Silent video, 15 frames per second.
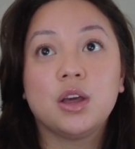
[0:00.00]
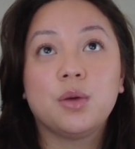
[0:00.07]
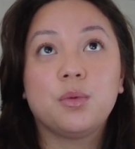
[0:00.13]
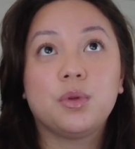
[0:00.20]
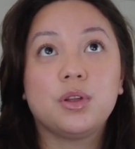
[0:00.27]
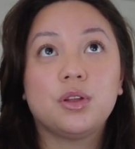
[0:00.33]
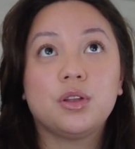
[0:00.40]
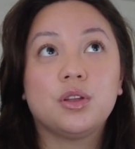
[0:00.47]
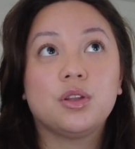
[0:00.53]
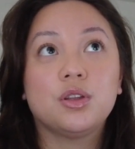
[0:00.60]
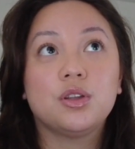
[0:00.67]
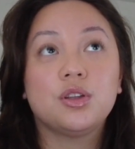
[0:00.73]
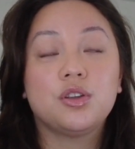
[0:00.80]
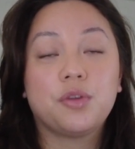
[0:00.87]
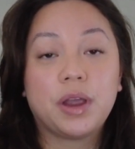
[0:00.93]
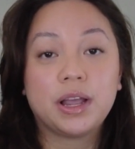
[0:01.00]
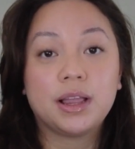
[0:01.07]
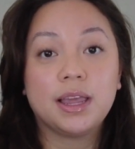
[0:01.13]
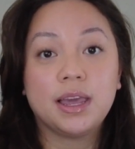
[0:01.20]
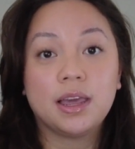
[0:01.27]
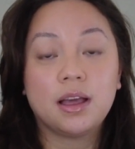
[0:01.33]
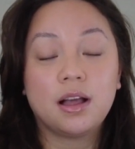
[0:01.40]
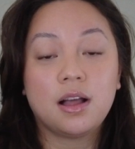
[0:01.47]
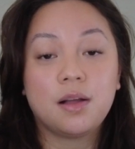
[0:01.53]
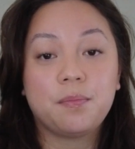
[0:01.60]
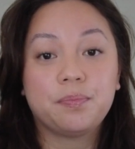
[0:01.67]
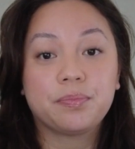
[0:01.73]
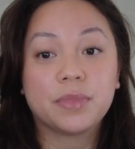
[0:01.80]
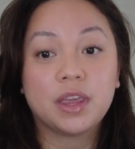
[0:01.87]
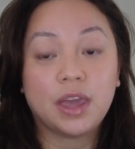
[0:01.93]
will directly
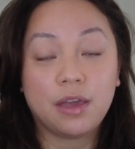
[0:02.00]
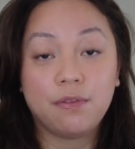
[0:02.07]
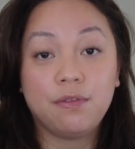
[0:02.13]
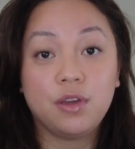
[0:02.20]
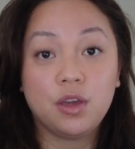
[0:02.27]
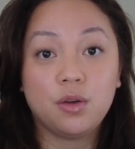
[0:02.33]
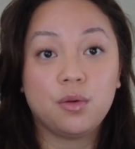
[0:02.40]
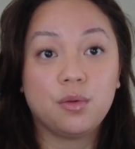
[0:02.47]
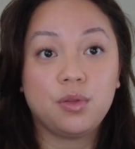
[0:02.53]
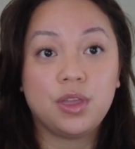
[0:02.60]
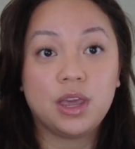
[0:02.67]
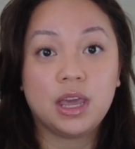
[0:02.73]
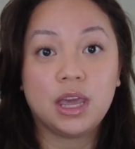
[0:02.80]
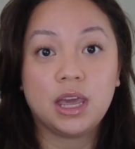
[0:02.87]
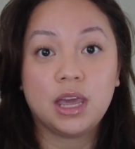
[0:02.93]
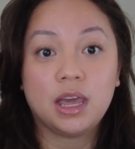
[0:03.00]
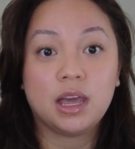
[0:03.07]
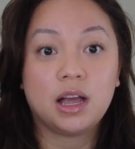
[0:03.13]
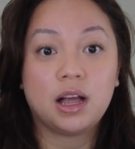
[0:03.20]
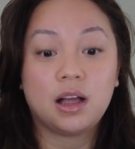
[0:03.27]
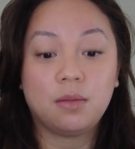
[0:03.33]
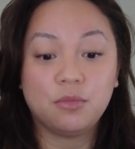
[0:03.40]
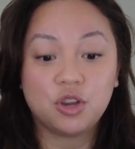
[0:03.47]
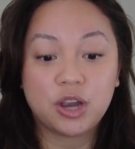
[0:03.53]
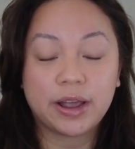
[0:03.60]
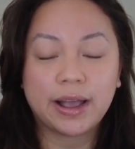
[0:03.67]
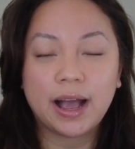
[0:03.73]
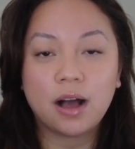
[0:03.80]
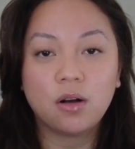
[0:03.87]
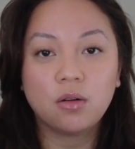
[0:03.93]
give you the
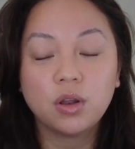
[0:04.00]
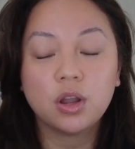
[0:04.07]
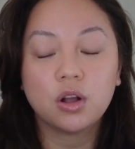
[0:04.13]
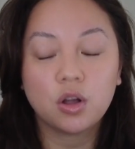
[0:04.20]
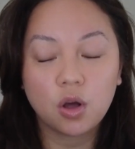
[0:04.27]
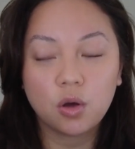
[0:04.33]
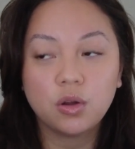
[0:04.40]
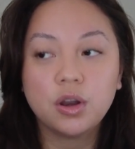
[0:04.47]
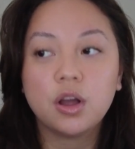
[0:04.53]
checkout code.